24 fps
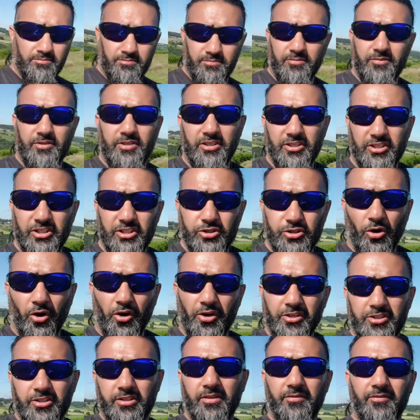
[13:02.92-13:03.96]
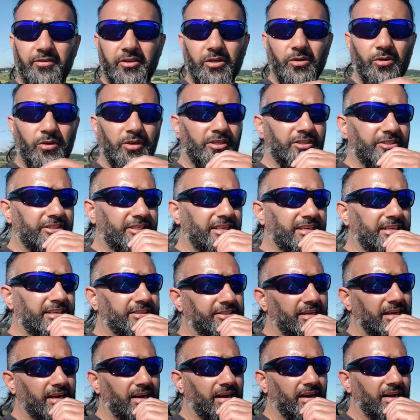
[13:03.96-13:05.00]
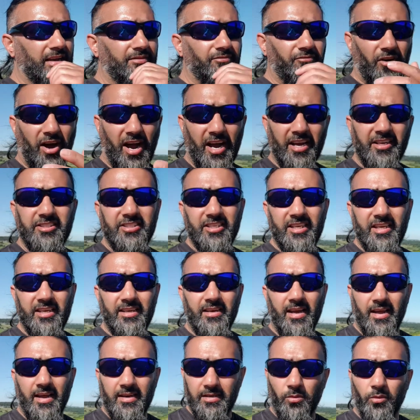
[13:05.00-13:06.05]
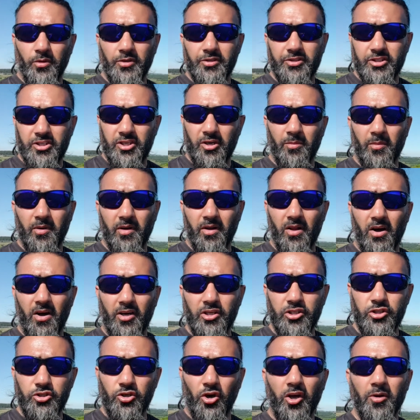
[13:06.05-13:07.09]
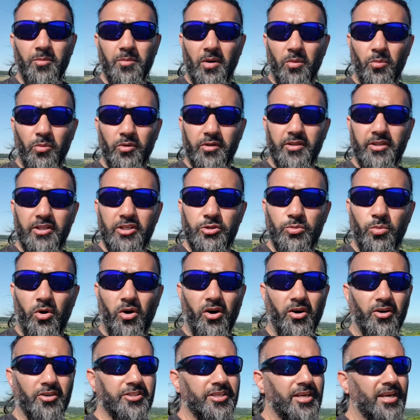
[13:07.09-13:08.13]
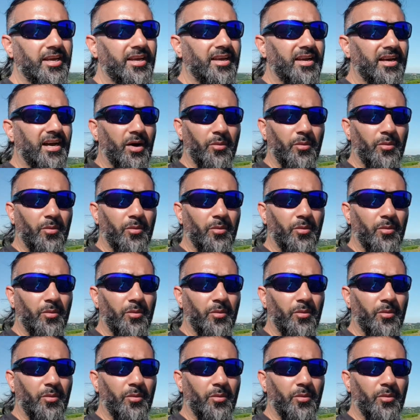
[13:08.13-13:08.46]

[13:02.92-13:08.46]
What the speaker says: and this is talking to the viewers, is inviting anyone to come along and join me on one of these walks,